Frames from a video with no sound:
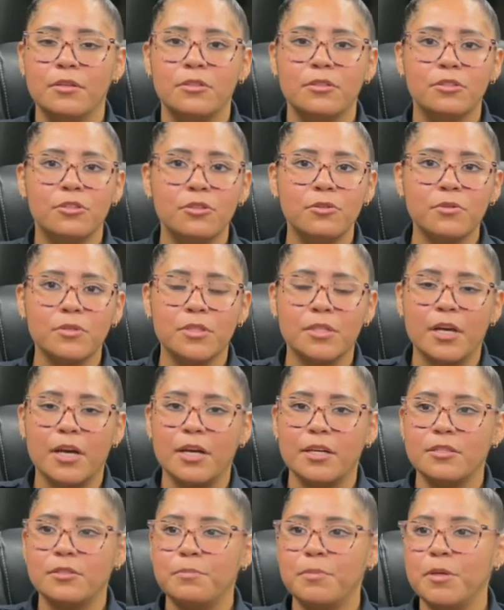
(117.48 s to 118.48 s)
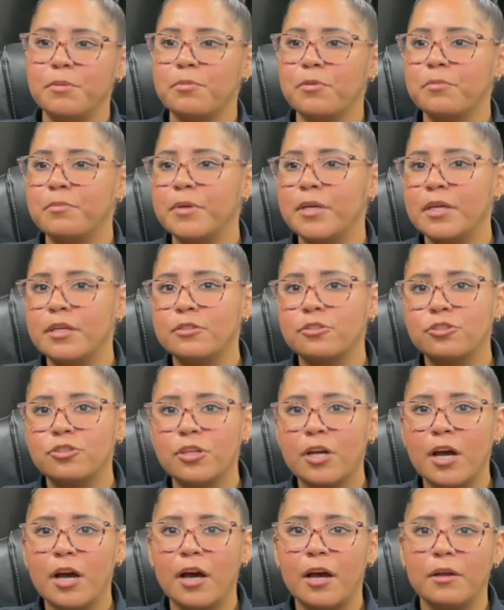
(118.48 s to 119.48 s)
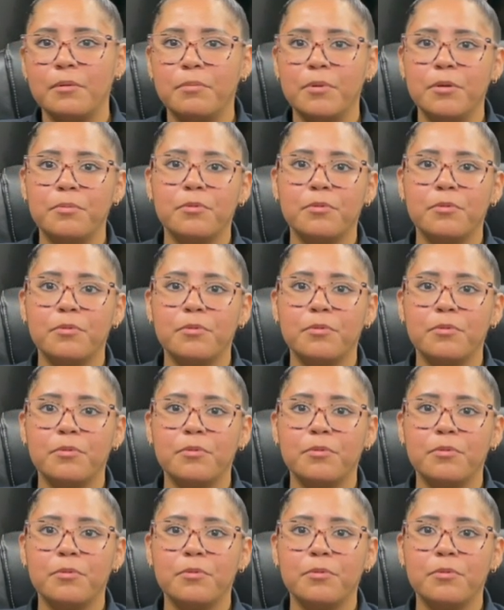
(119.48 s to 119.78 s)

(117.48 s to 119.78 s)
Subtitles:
suicides, people being shot,